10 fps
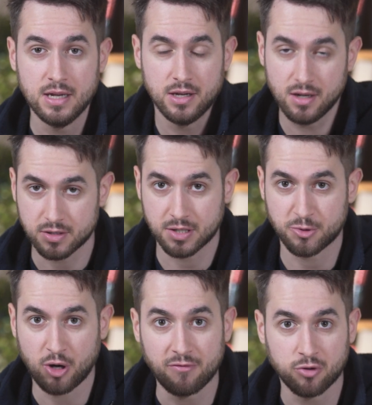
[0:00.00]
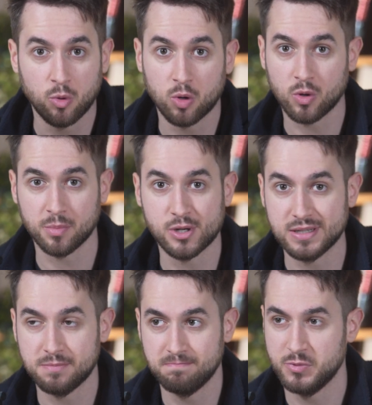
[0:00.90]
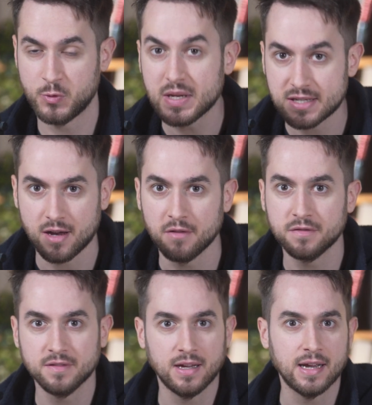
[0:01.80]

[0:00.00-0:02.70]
you know, subscribe for more WordPress sweet stuff.